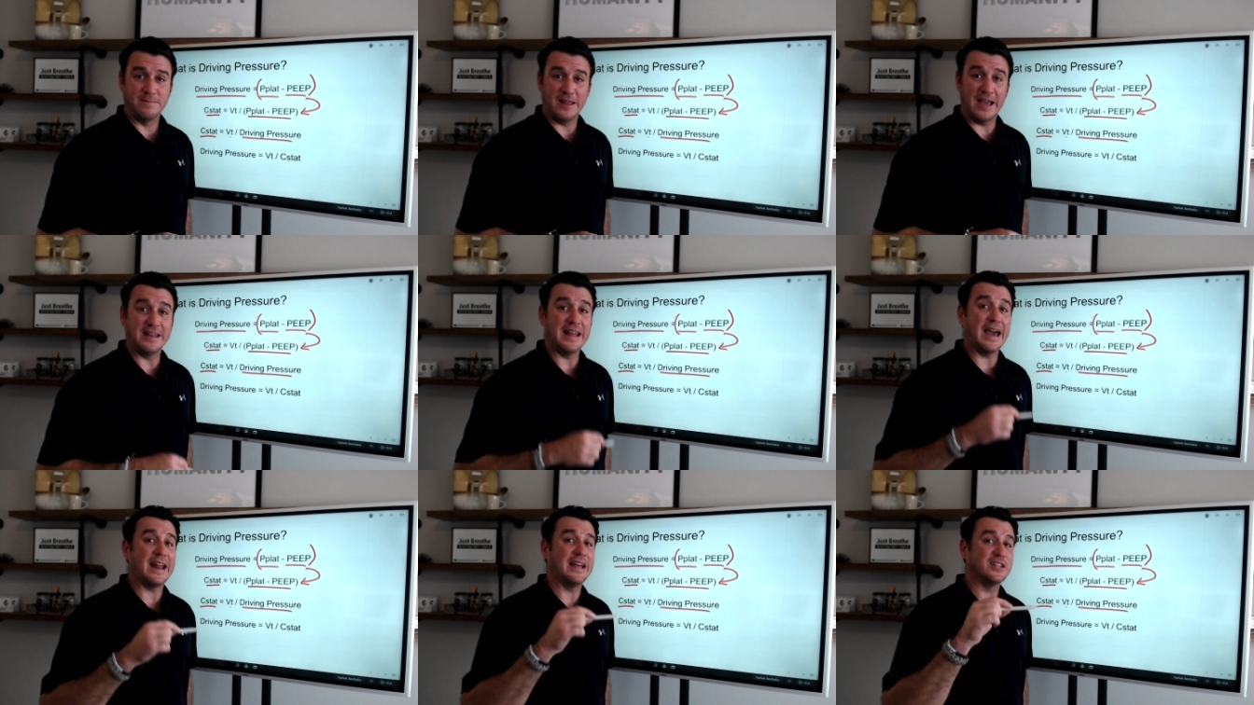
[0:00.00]

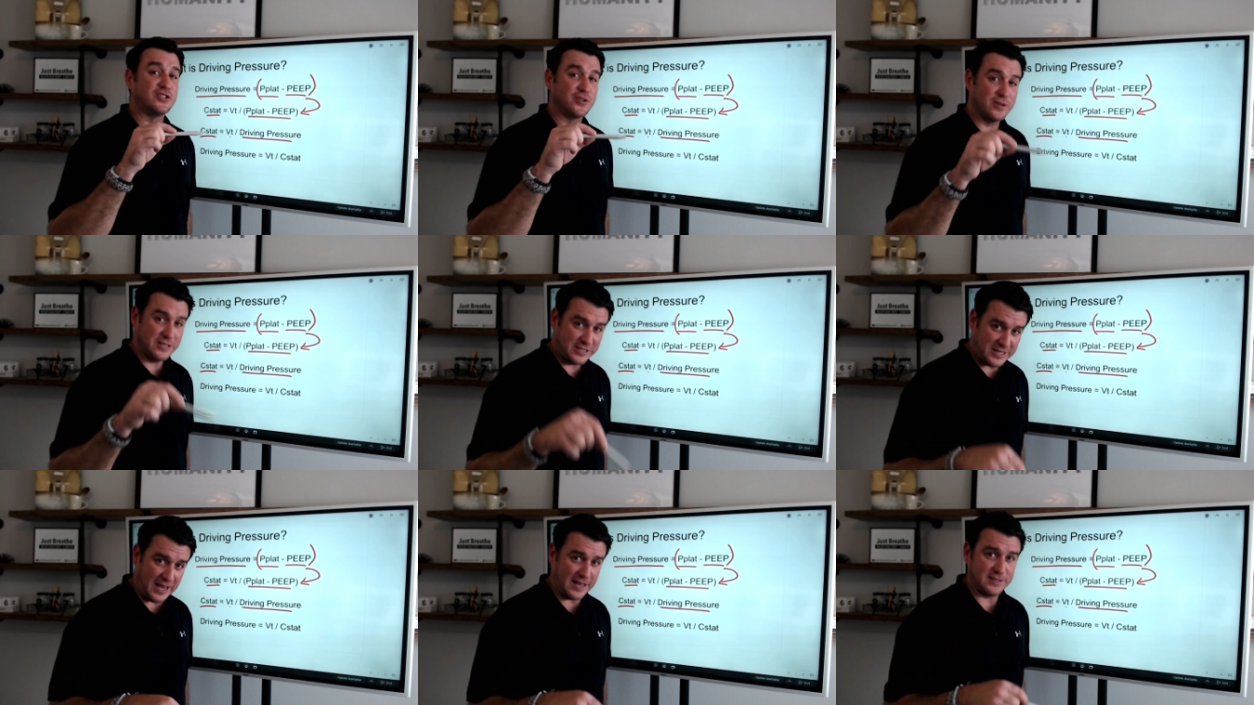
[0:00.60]
And that answer
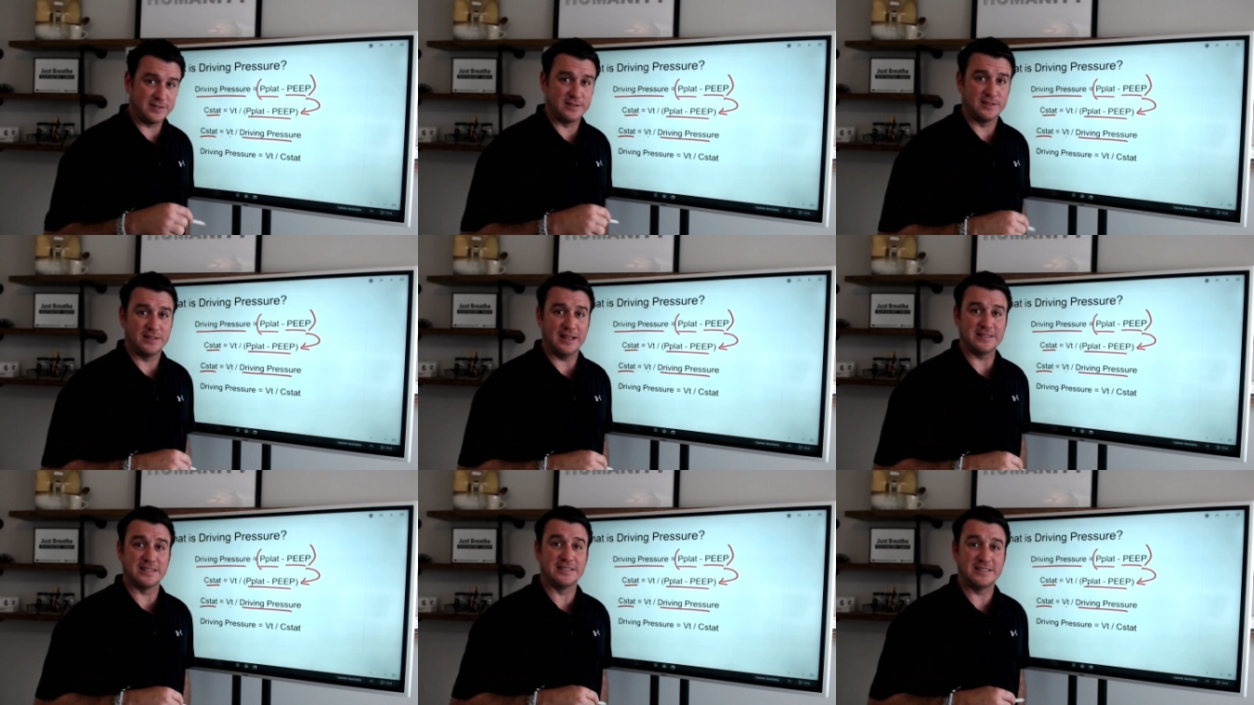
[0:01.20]
is yes.
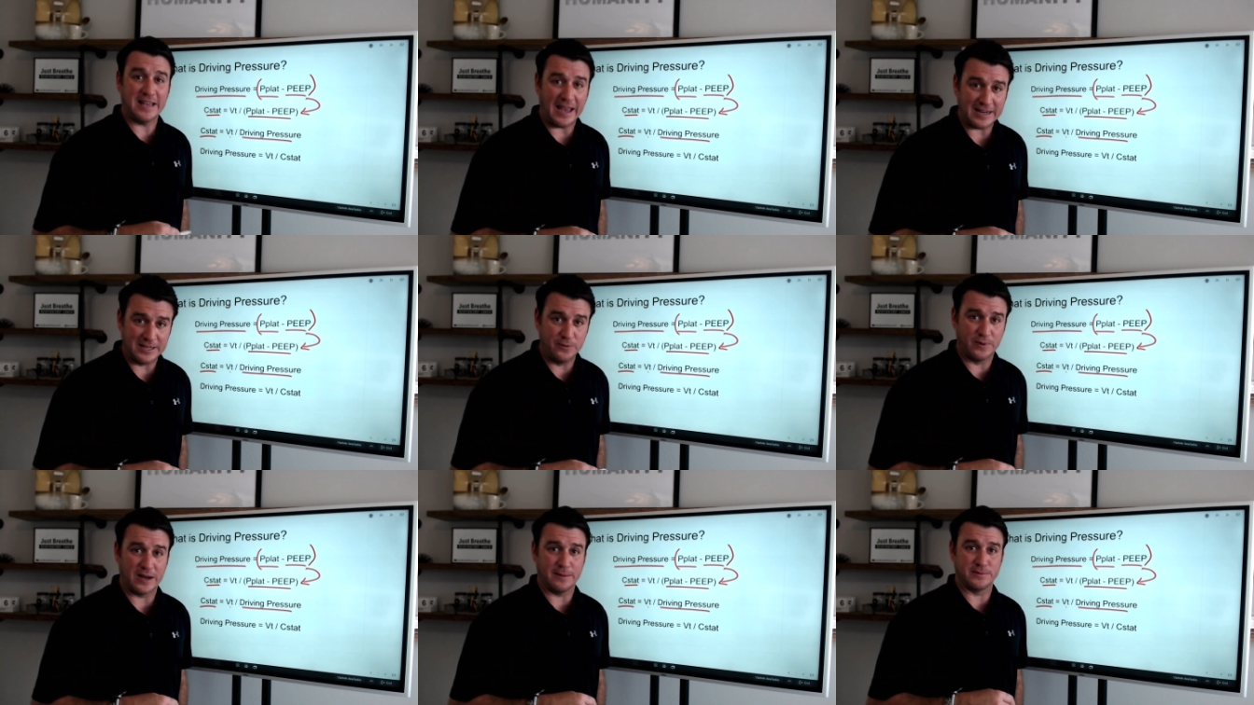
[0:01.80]
That's
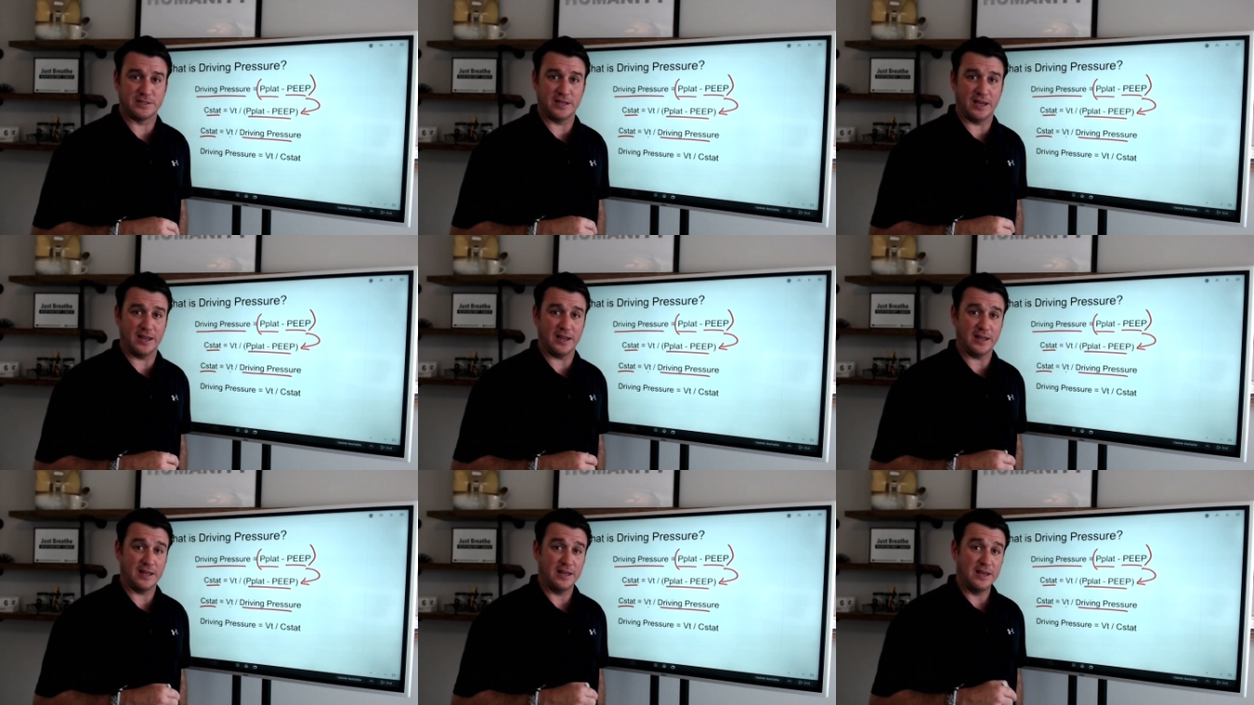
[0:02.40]
exactly what I'm
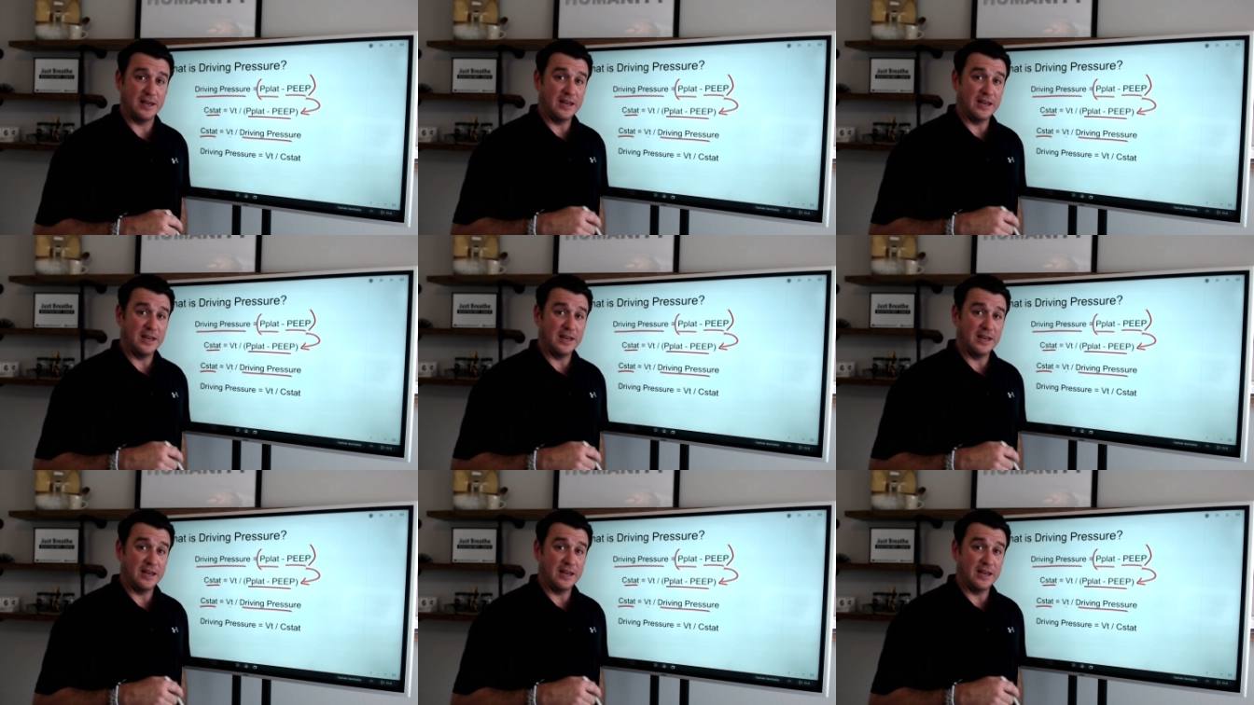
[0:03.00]
saying.